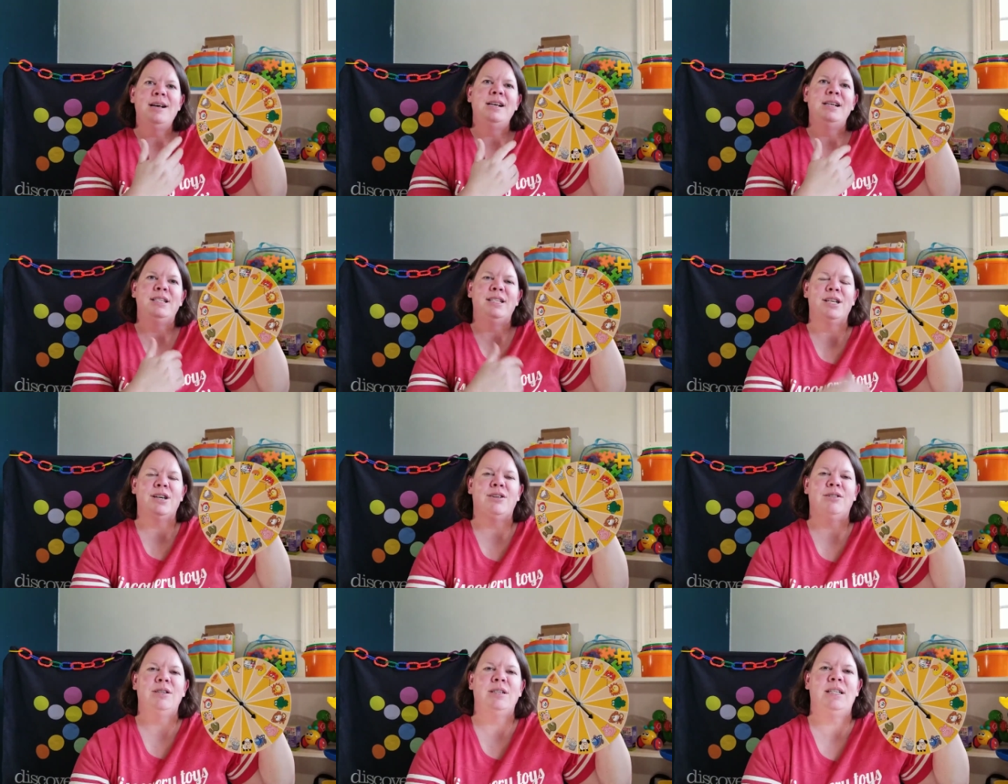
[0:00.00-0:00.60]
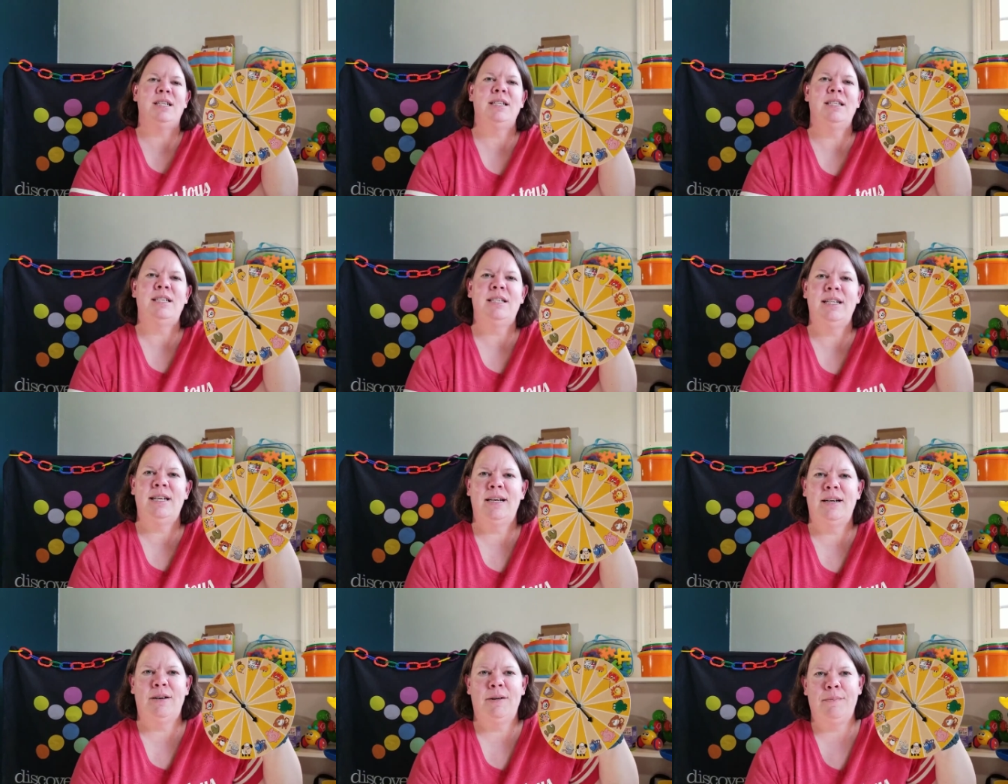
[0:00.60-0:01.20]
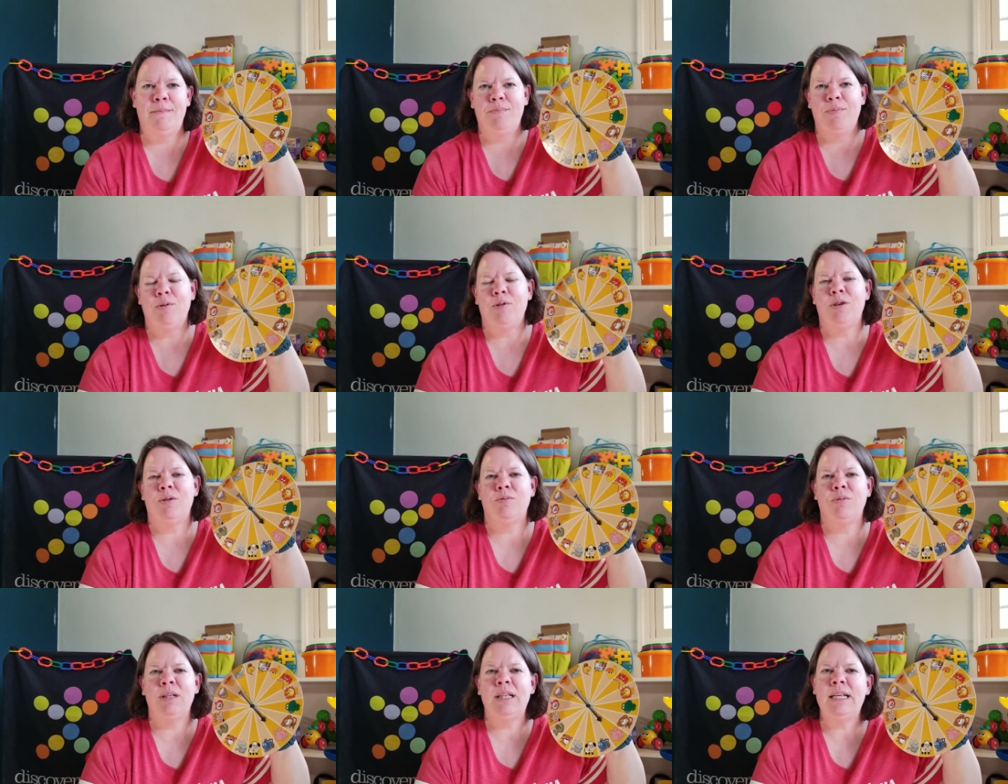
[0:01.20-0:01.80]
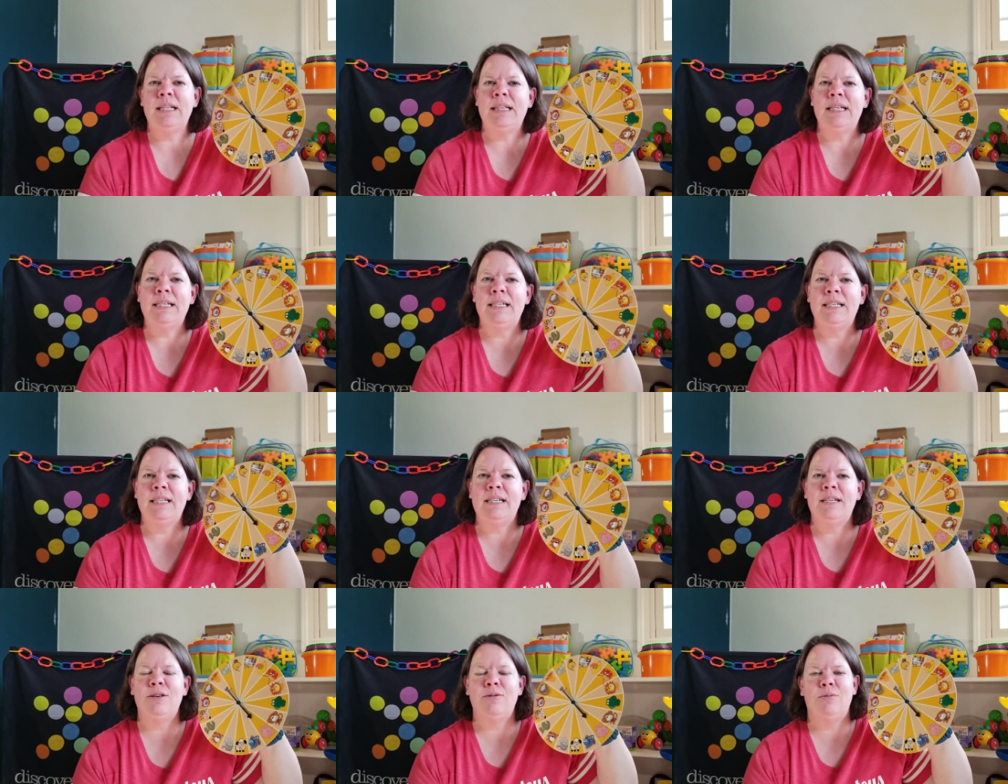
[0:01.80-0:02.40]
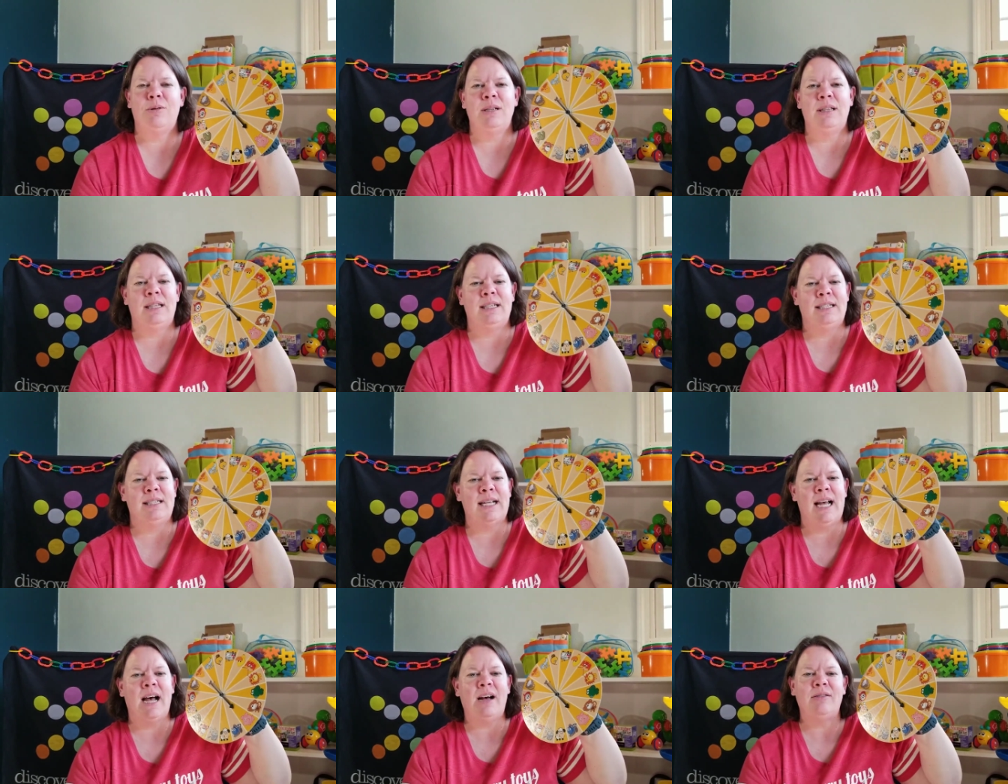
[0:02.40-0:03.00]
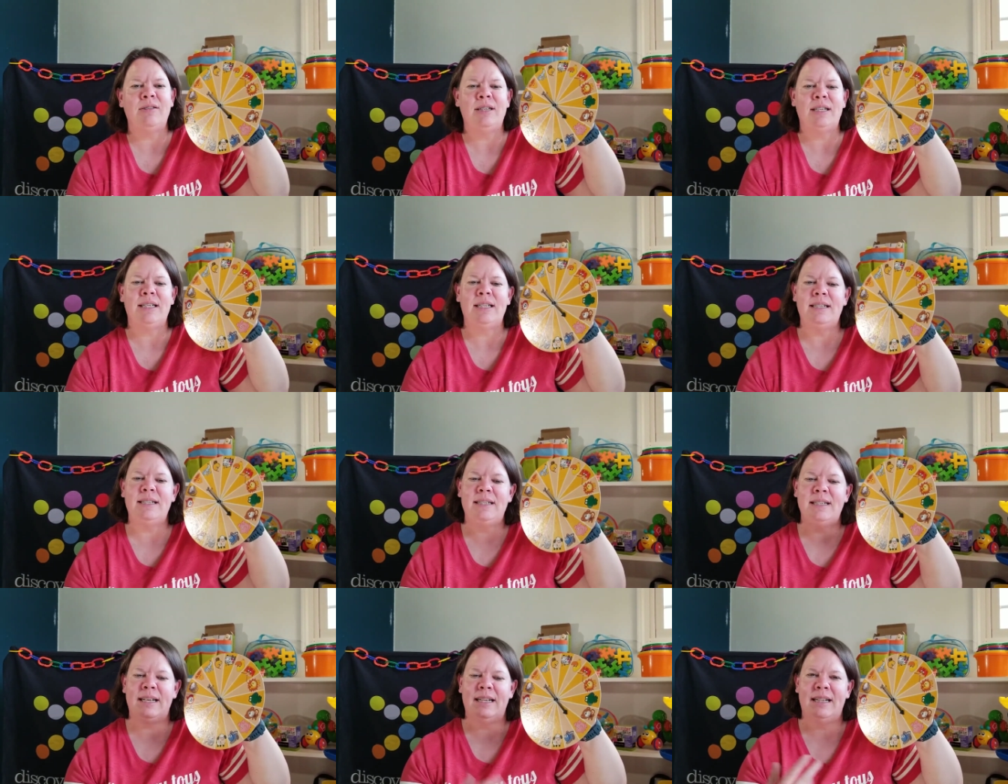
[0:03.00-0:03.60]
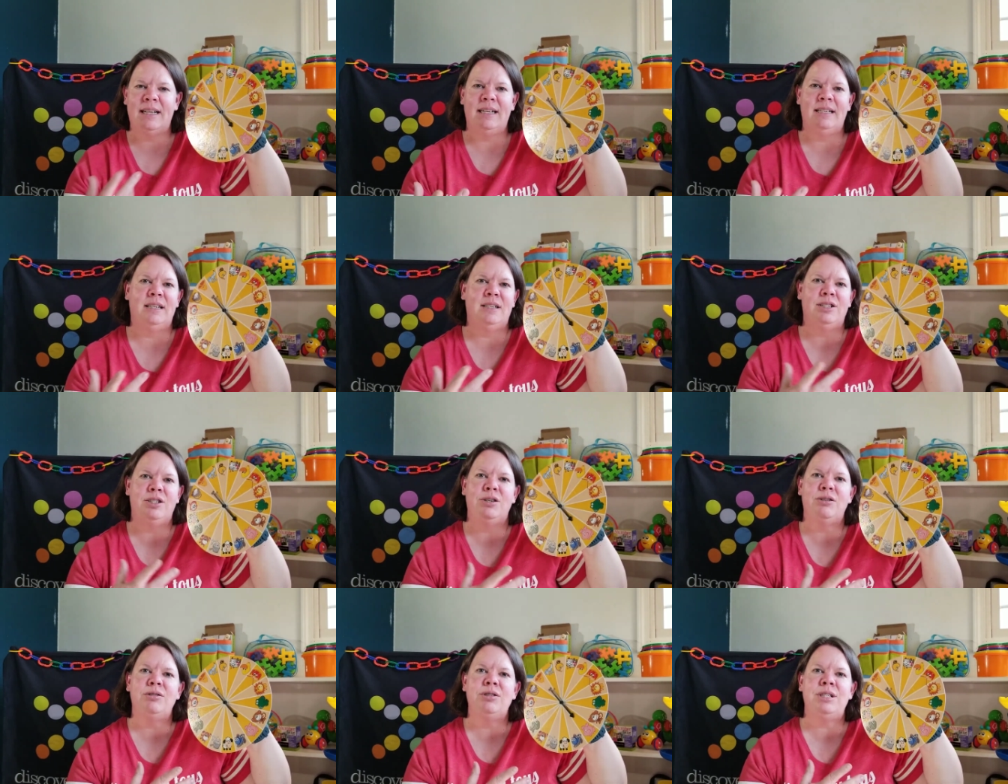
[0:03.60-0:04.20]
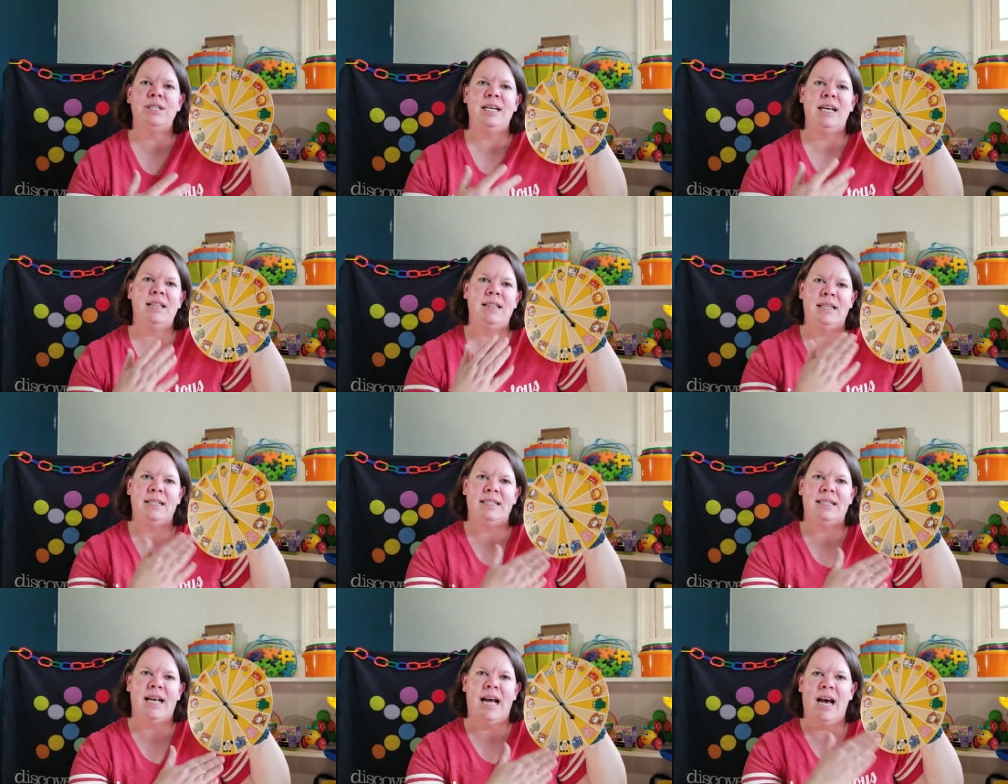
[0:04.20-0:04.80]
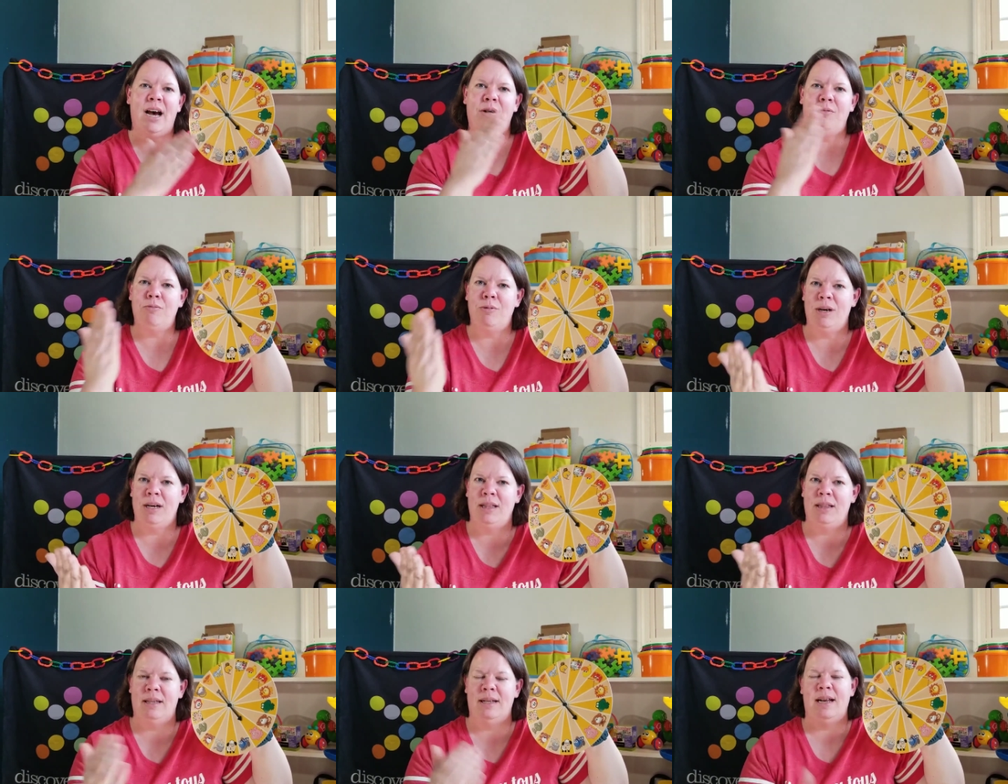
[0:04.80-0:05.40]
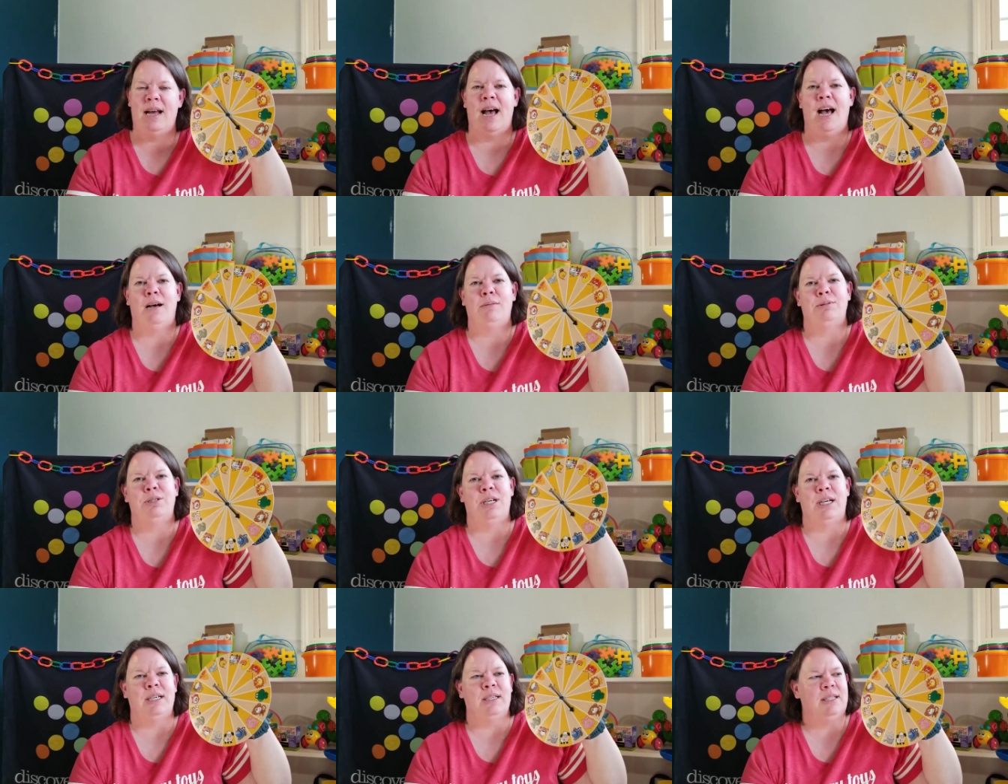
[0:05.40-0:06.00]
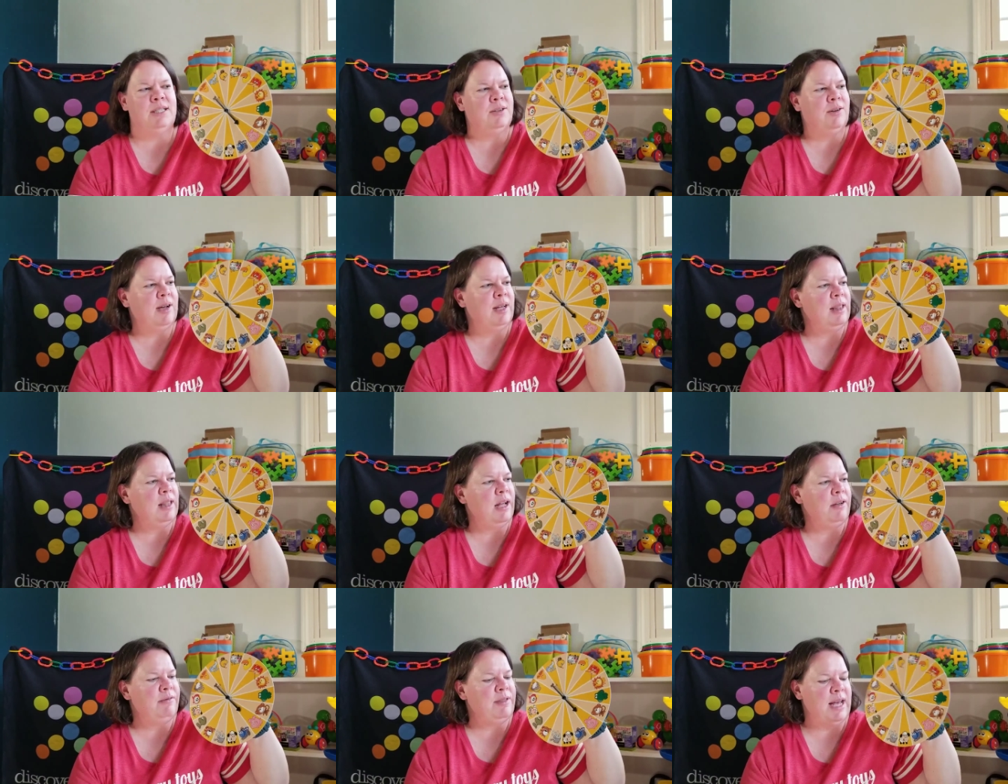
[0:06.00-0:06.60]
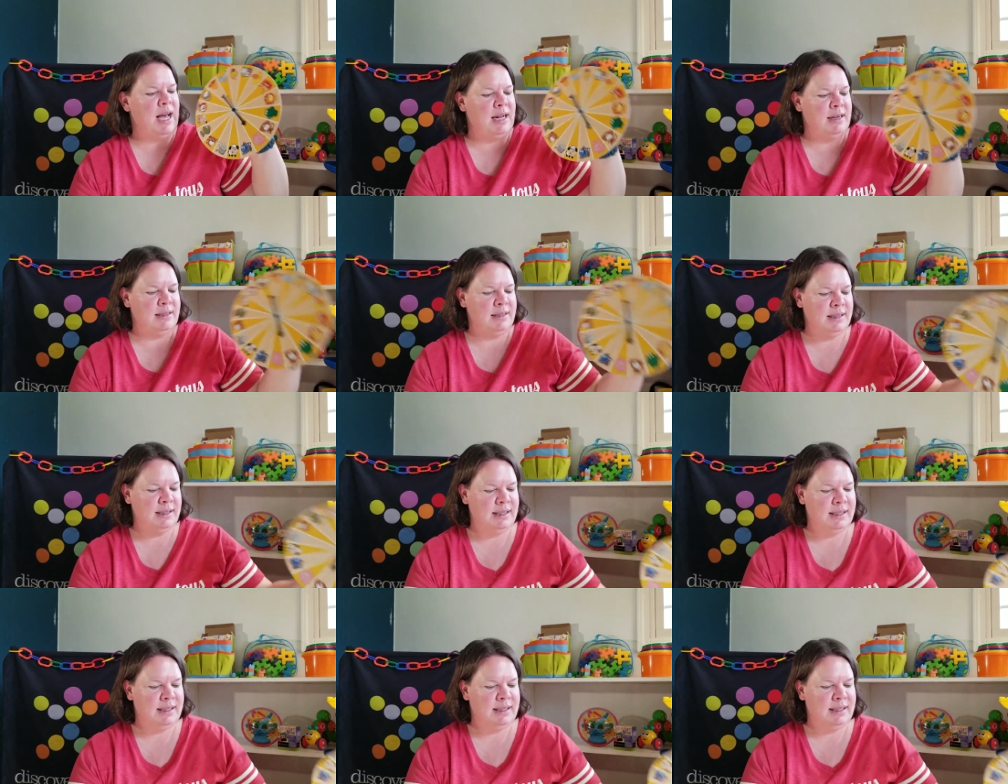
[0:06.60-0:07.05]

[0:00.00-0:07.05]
So it gets them to really listen to what the sound is and then associate the sound with an object. So I love that.